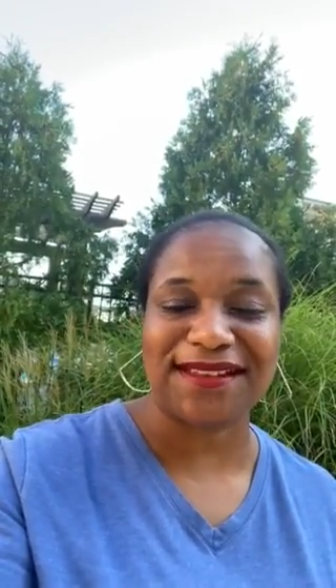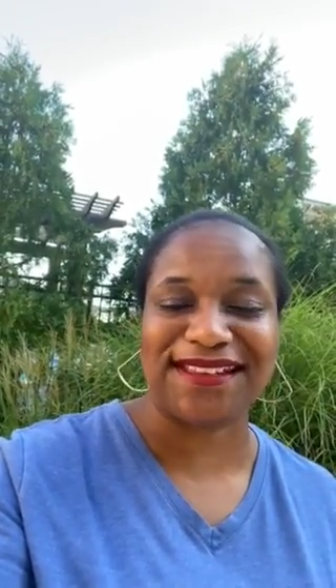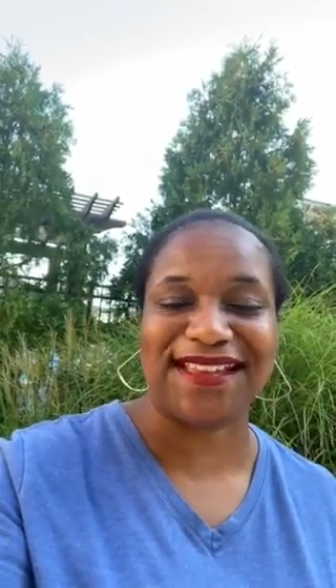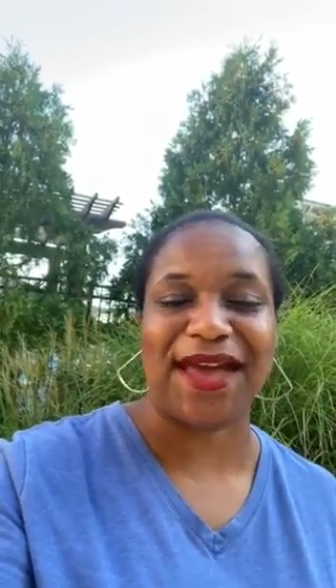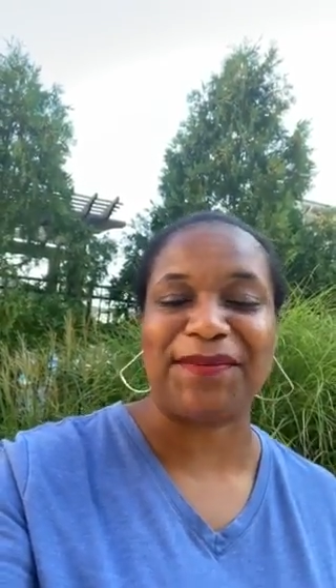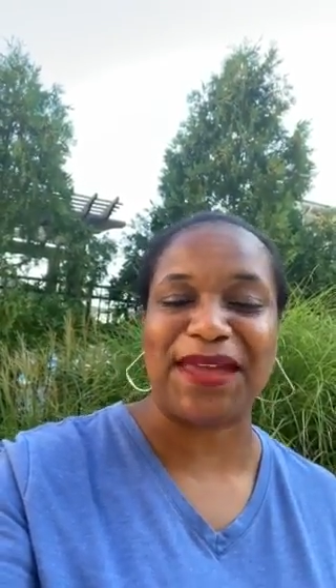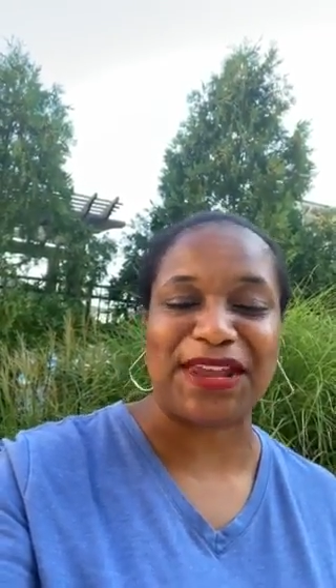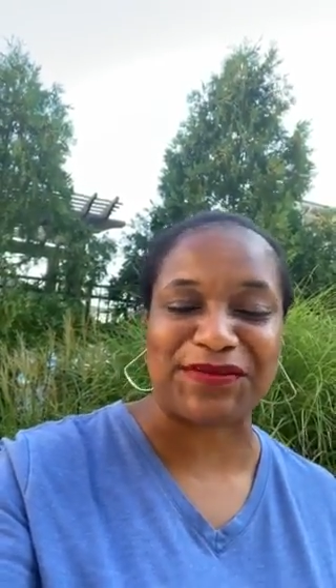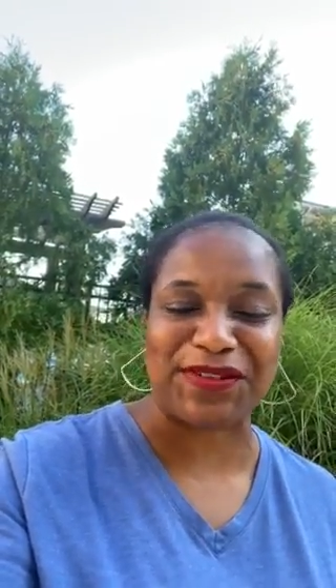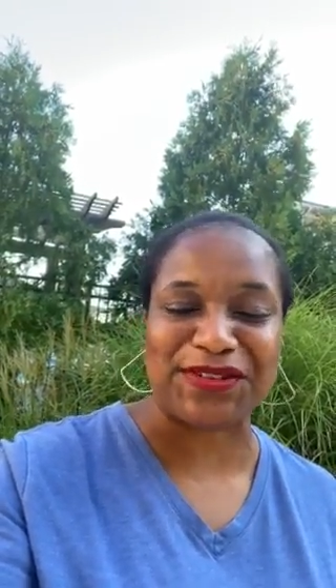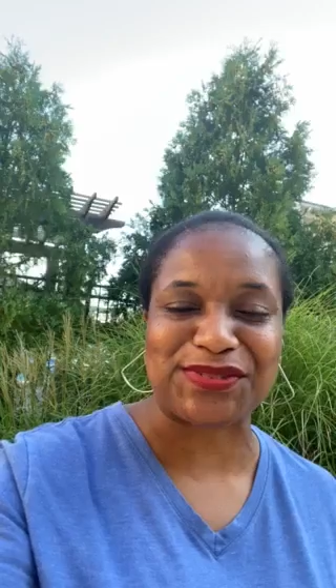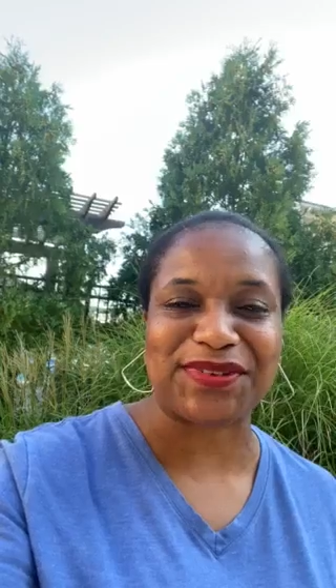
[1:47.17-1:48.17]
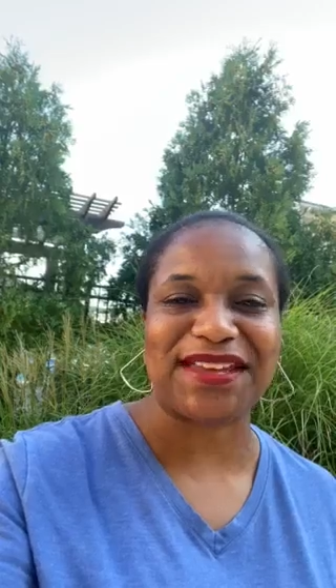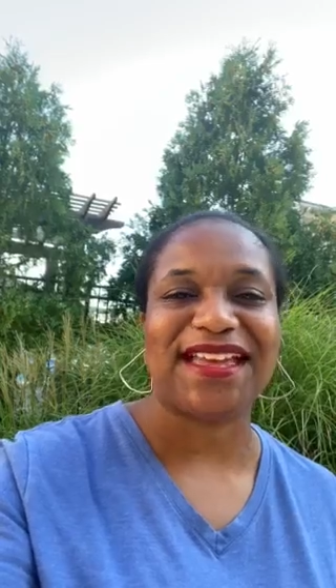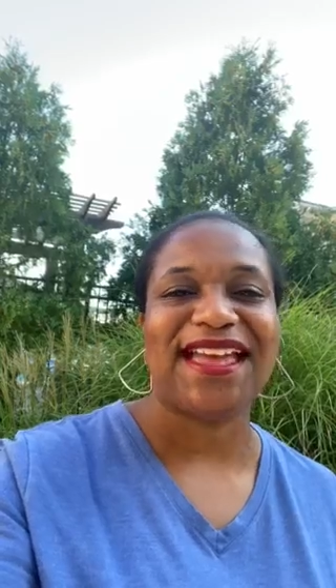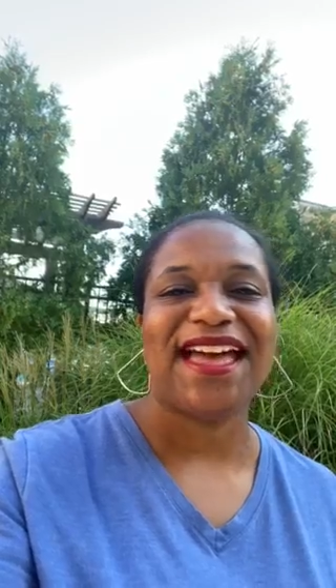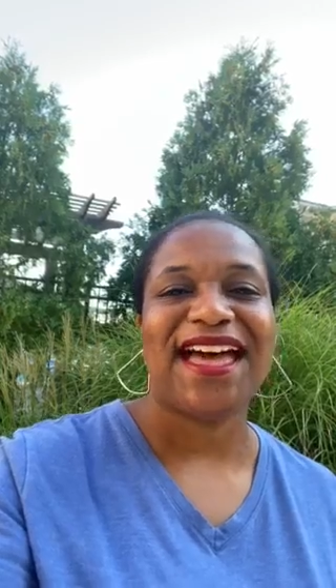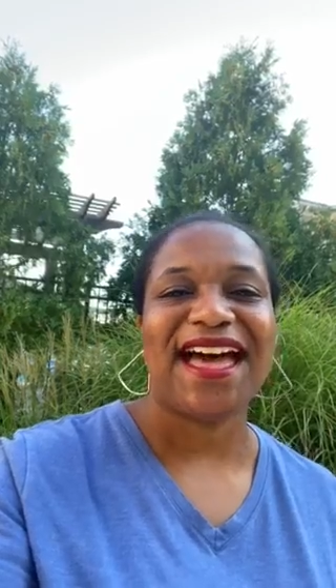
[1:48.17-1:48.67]
happy anniversary,
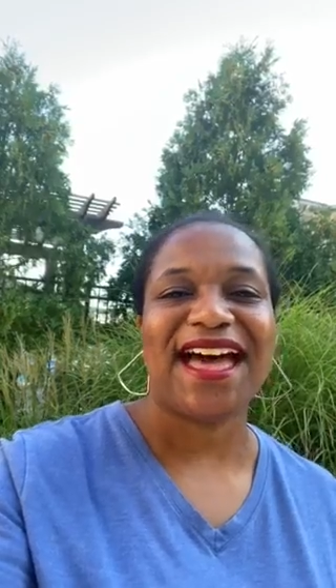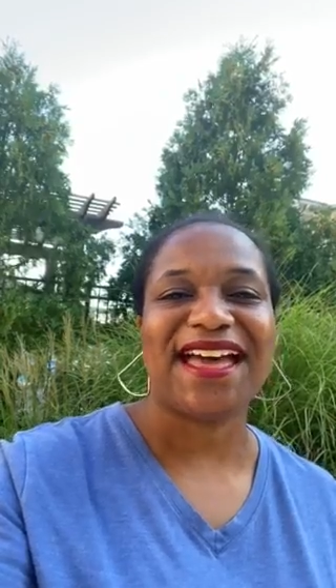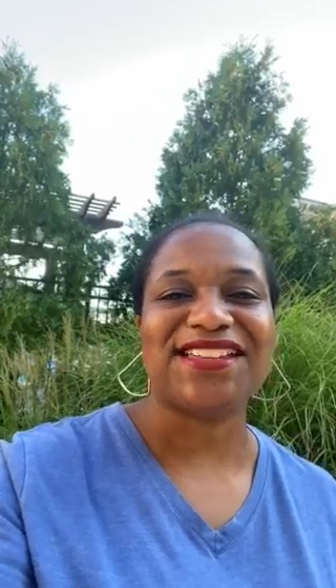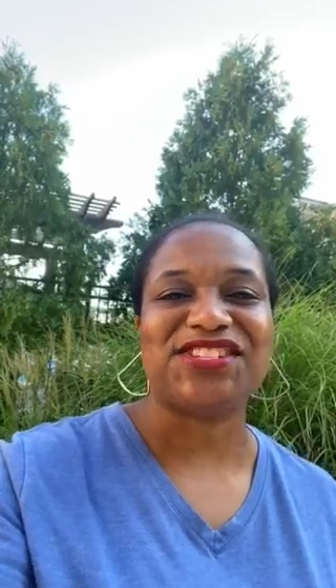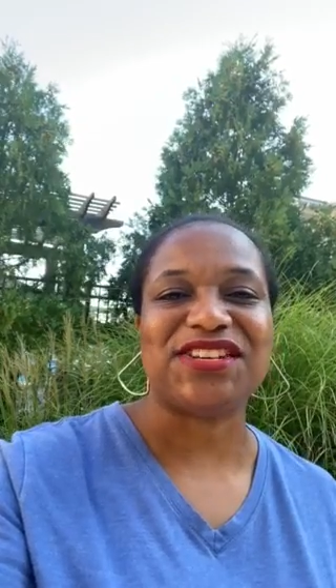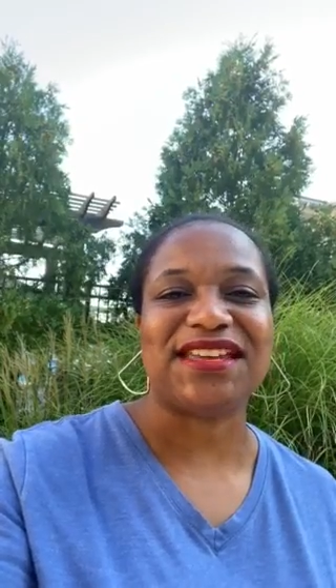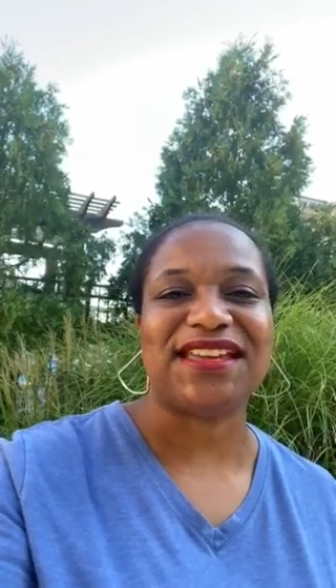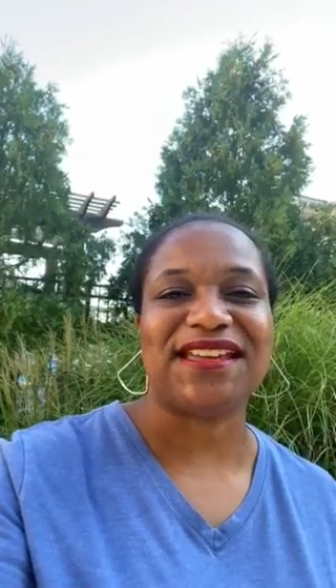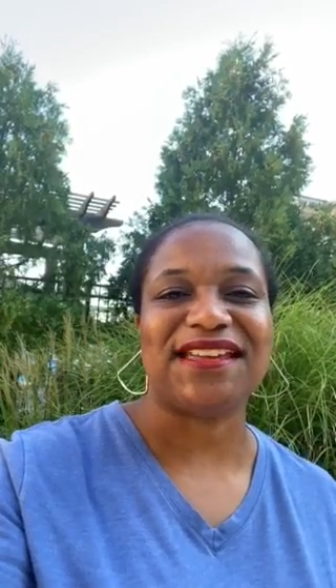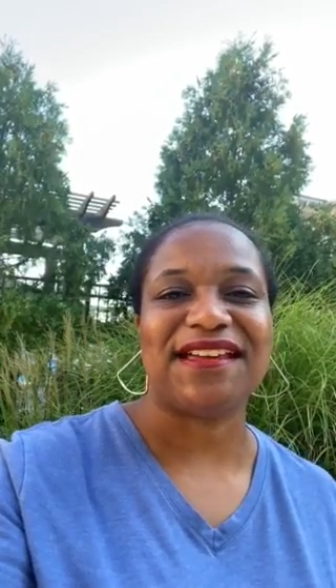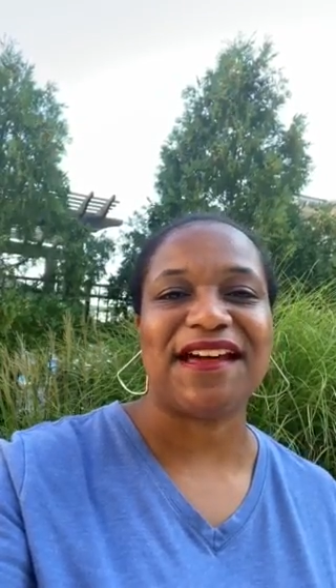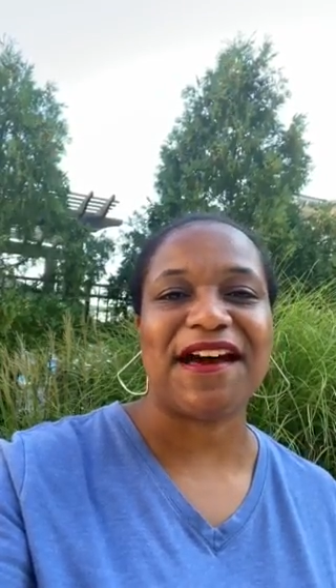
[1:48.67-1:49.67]
IGE.